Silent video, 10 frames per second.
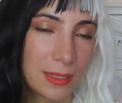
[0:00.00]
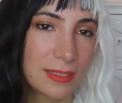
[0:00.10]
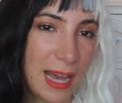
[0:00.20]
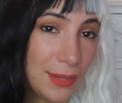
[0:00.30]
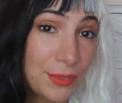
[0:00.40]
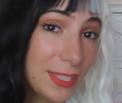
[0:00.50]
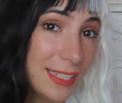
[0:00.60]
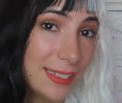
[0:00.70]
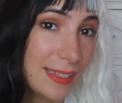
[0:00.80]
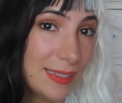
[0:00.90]
That
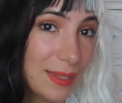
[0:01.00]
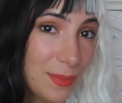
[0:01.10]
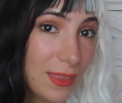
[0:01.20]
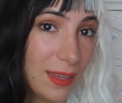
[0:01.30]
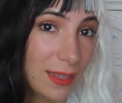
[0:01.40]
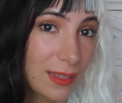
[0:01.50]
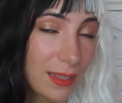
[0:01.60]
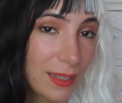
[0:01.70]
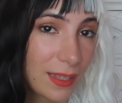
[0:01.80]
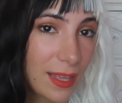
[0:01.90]
really says something.
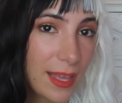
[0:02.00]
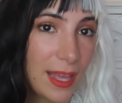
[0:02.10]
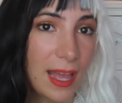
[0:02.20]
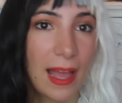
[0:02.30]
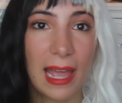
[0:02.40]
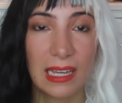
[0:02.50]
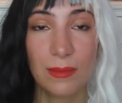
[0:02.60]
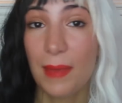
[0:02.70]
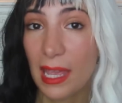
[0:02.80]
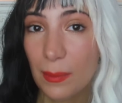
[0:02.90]

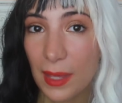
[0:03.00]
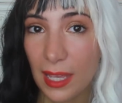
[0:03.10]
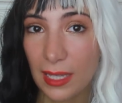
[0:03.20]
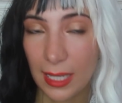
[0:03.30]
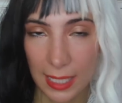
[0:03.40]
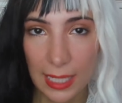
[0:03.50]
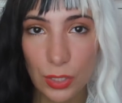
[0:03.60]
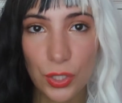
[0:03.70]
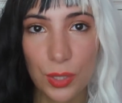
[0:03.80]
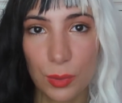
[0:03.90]
And maybe he
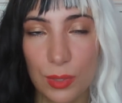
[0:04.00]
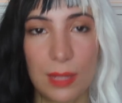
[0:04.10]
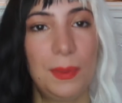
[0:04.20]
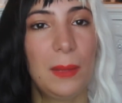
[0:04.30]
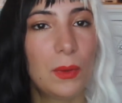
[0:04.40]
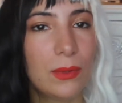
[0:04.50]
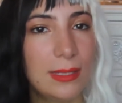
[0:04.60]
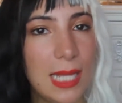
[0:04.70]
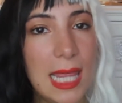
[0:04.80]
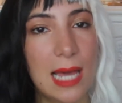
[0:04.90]
knew that people would
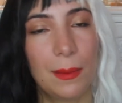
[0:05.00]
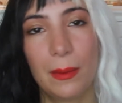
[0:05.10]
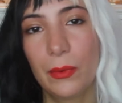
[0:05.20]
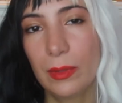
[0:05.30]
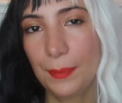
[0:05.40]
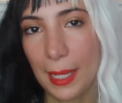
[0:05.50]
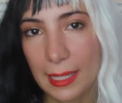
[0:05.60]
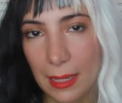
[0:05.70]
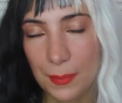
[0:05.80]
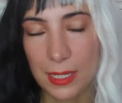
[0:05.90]
see that, people would
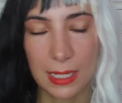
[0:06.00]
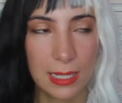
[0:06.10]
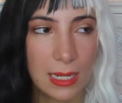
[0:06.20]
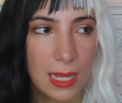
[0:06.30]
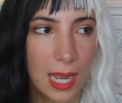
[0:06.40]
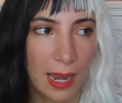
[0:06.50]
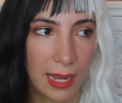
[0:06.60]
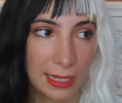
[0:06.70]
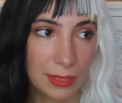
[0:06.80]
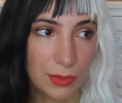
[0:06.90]
pick up on it.
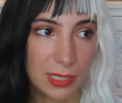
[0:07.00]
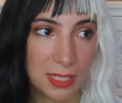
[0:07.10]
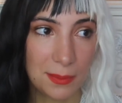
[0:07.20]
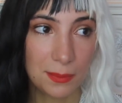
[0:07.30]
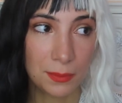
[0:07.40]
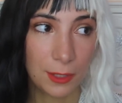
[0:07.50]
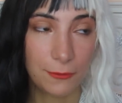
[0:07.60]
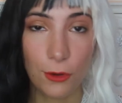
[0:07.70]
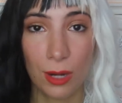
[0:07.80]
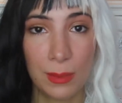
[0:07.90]
And it was some
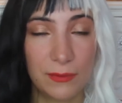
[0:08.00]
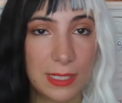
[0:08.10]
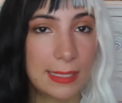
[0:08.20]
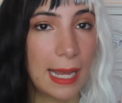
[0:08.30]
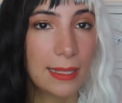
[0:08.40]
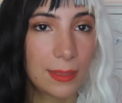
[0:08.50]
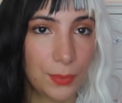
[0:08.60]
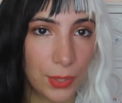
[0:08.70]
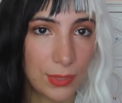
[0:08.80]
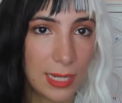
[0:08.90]
form of a silent
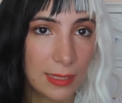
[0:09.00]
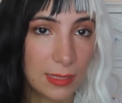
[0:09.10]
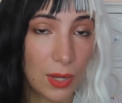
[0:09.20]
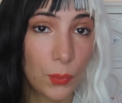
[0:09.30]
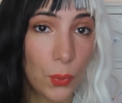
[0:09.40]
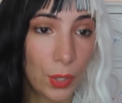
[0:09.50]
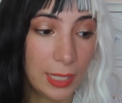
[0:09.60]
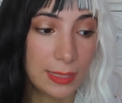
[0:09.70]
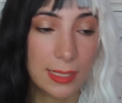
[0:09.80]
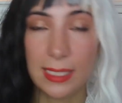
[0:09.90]
protest, a
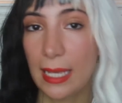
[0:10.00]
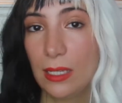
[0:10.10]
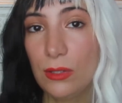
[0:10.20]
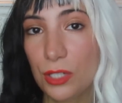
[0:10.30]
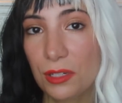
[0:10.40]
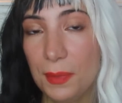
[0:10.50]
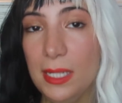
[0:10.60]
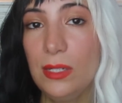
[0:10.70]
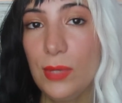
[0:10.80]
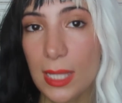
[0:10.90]
warning to say you should
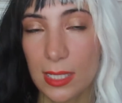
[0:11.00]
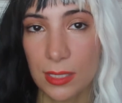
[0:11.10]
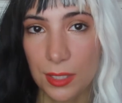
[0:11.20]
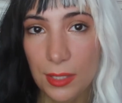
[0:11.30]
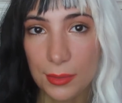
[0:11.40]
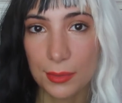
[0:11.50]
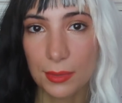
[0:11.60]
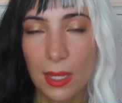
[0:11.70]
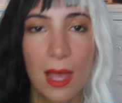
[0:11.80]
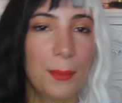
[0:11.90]
be doing this too.
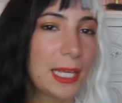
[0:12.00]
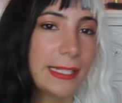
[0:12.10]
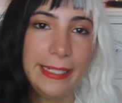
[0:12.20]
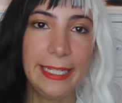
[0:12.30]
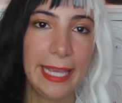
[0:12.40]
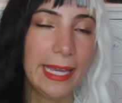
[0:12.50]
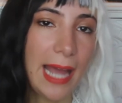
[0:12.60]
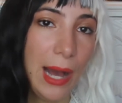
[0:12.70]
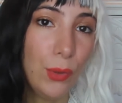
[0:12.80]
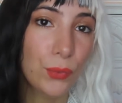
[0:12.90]
Because he can't
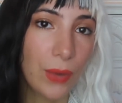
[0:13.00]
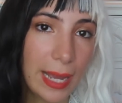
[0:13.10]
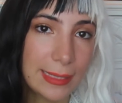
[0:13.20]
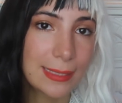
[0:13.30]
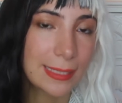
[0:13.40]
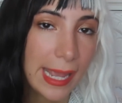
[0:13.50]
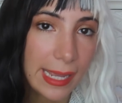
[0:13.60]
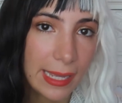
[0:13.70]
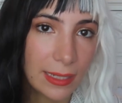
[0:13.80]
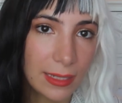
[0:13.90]
outright
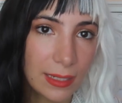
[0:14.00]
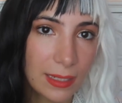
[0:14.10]
say it.